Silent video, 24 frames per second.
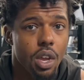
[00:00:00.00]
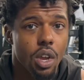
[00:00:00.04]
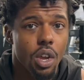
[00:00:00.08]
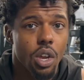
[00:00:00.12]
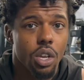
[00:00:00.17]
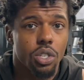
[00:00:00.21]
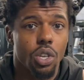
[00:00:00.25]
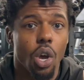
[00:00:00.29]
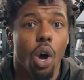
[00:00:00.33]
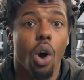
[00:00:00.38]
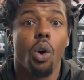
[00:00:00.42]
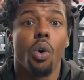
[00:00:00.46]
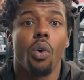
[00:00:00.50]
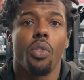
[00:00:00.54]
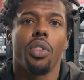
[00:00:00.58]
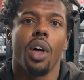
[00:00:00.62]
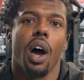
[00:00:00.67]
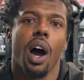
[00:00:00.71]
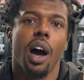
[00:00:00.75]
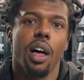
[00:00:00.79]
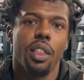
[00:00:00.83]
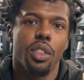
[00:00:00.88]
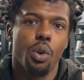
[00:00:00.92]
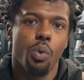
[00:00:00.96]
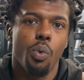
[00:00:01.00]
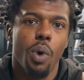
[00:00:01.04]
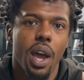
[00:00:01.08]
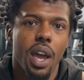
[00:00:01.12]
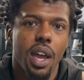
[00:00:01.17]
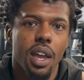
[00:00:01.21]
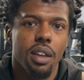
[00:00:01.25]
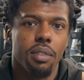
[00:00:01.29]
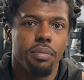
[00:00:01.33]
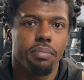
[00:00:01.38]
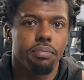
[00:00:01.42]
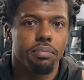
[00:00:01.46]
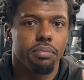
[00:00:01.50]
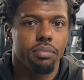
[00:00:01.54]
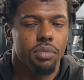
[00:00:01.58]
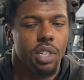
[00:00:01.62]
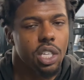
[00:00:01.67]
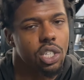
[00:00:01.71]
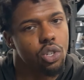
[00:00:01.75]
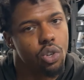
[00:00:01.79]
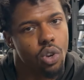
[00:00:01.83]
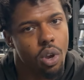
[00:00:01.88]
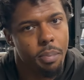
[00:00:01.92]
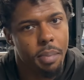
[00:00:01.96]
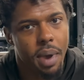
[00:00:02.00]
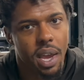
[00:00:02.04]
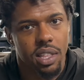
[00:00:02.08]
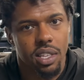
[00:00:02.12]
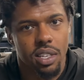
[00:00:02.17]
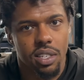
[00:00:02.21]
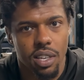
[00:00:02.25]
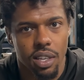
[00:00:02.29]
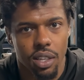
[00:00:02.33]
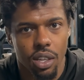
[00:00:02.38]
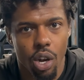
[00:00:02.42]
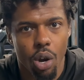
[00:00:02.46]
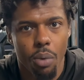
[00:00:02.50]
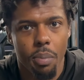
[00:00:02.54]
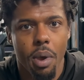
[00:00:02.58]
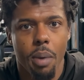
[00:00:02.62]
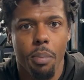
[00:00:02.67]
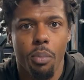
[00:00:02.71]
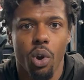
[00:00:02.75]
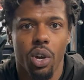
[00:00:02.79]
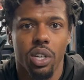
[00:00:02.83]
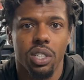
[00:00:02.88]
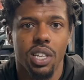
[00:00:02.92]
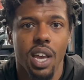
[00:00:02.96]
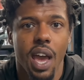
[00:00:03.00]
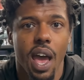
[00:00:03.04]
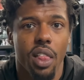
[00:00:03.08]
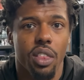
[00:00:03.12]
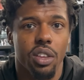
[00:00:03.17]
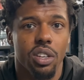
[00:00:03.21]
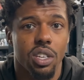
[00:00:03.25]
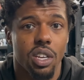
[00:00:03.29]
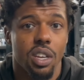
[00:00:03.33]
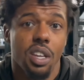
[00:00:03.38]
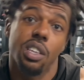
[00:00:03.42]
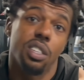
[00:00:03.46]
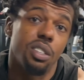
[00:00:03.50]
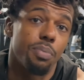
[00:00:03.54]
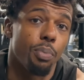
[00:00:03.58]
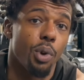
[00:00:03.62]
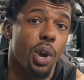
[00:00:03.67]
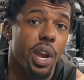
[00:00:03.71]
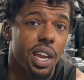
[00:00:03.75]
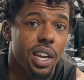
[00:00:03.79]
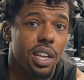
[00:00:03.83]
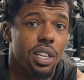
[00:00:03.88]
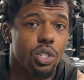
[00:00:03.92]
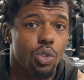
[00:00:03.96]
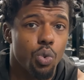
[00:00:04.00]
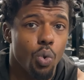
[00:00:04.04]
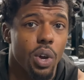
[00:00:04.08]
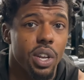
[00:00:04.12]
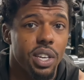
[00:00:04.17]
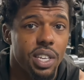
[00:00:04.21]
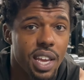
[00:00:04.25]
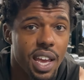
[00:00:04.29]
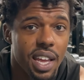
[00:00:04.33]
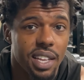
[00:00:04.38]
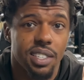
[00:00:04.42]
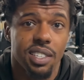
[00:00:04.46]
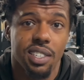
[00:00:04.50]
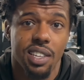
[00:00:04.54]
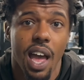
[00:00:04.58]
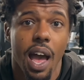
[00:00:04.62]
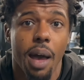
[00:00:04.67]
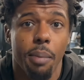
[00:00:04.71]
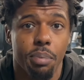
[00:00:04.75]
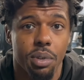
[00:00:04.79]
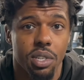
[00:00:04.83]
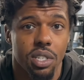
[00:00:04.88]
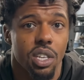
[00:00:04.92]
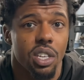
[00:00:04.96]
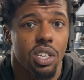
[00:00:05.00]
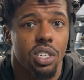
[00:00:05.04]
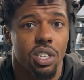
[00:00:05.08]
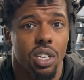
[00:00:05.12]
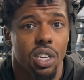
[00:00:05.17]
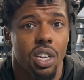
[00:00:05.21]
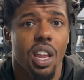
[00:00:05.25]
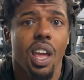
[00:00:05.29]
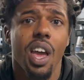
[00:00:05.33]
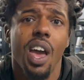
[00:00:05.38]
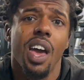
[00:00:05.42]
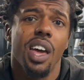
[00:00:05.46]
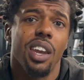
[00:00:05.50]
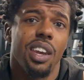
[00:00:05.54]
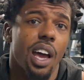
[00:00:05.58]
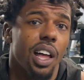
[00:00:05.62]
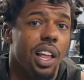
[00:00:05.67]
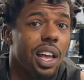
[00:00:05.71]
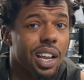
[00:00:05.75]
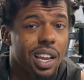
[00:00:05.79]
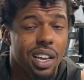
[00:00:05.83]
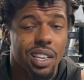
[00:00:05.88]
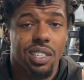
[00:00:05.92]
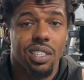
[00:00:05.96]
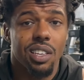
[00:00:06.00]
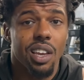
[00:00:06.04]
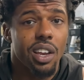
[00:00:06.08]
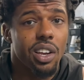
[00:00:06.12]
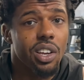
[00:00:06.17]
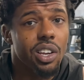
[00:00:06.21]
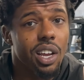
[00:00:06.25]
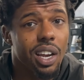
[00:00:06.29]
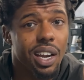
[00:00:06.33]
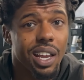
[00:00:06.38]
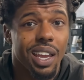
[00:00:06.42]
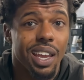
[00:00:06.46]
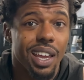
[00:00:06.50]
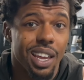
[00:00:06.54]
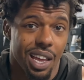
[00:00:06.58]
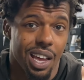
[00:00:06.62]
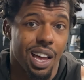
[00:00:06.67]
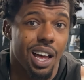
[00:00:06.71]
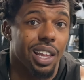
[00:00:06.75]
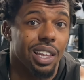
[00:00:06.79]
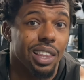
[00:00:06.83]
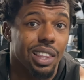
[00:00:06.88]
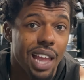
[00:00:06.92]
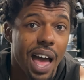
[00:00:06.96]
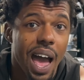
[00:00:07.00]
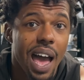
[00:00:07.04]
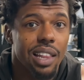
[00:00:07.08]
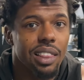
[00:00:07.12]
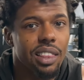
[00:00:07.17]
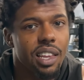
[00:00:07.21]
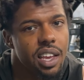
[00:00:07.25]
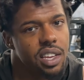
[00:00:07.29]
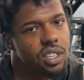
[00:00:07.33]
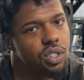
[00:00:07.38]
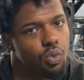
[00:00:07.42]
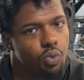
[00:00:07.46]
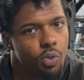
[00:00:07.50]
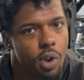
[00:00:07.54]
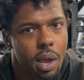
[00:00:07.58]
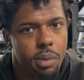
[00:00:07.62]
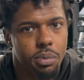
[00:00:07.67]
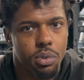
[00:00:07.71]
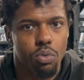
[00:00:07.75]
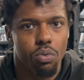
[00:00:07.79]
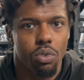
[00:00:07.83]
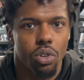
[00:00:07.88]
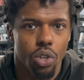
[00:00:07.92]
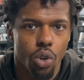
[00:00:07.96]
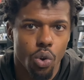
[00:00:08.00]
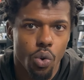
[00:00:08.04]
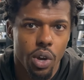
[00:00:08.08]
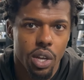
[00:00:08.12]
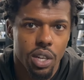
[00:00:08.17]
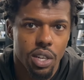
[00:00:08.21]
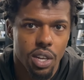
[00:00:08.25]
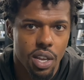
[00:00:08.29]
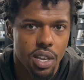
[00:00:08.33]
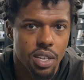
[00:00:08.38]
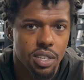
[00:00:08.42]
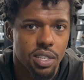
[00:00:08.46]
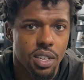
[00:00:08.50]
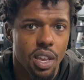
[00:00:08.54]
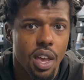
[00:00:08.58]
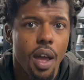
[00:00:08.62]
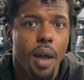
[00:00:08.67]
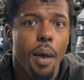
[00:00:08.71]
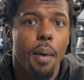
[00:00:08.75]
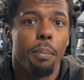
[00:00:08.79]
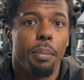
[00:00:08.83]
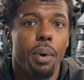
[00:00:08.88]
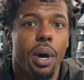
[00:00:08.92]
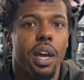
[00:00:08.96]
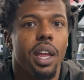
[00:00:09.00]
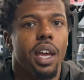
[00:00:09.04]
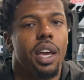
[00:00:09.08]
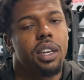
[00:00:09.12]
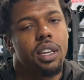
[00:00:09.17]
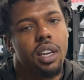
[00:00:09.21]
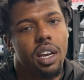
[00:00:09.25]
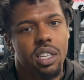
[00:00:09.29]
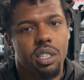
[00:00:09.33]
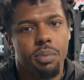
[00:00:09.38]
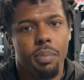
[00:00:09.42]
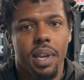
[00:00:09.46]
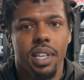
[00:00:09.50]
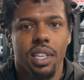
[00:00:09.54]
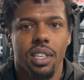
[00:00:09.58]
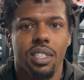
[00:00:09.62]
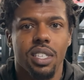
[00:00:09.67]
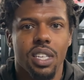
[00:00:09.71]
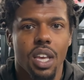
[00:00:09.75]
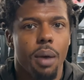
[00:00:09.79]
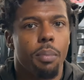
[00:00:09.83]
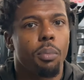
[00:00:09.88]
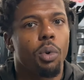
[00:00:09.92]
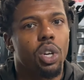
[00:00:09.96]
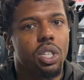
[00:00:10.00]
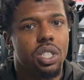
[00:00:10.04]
So the other way that you can make this a little bit more challenging is bringing it to a dead stop position. Now, like I said, you're gonna get a lot less reps when doing this, but it does make the set more